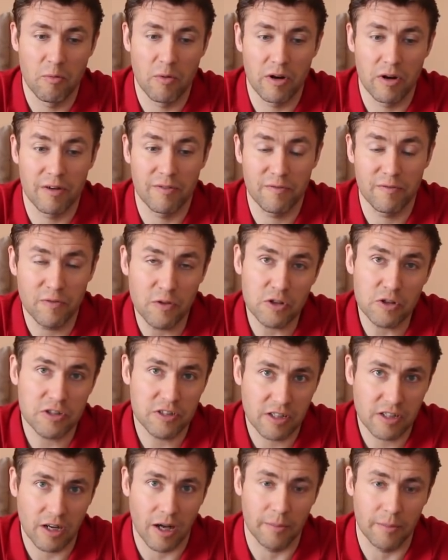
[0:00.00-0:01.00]
were the
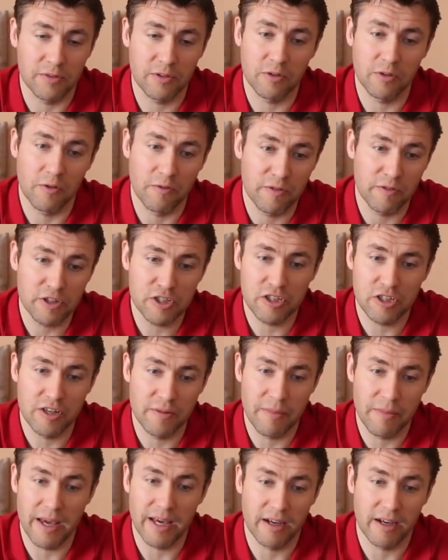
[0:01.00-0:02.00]
first club to
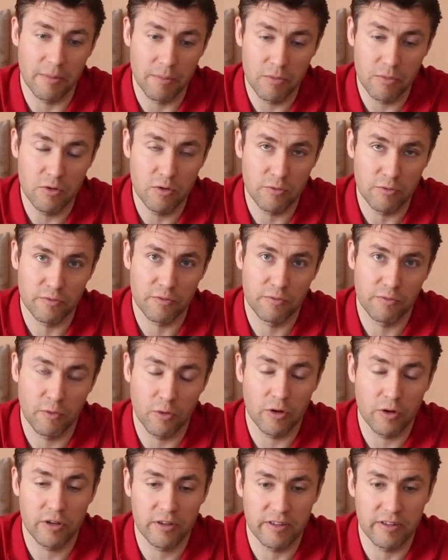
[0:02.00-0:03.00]
officially make a move
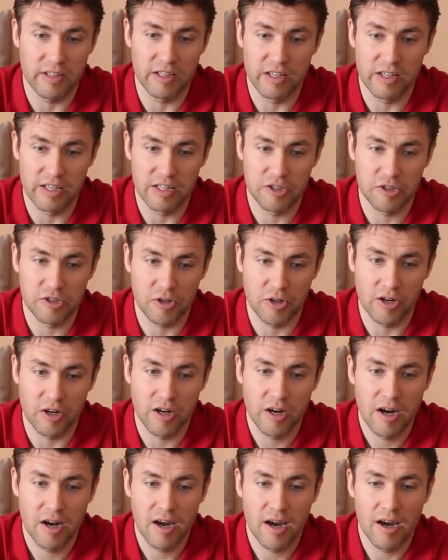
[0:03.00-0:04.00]
for the teenager